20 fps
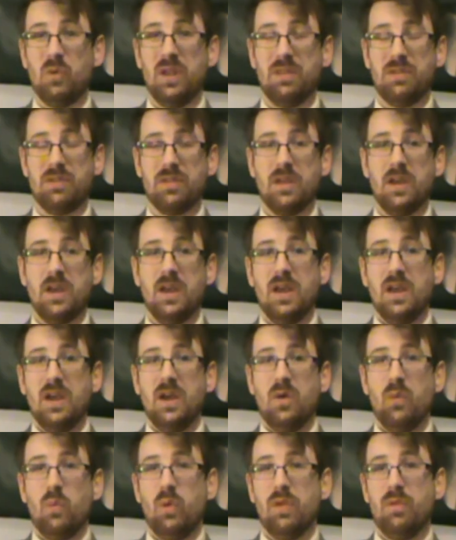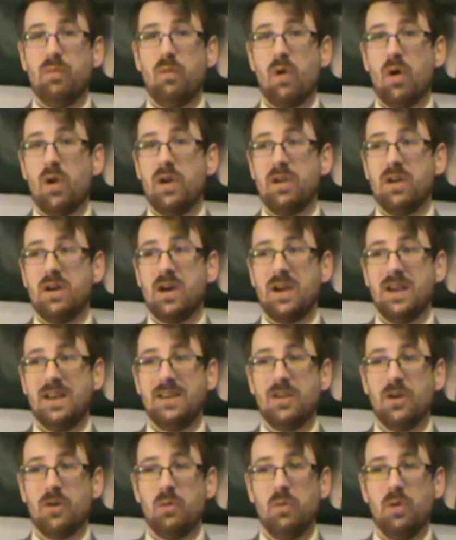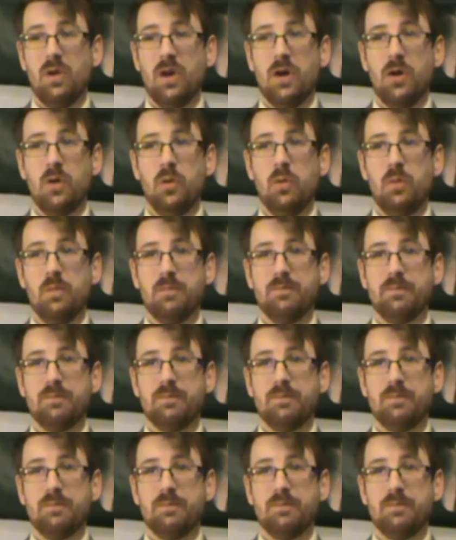with Ronda, I don't know.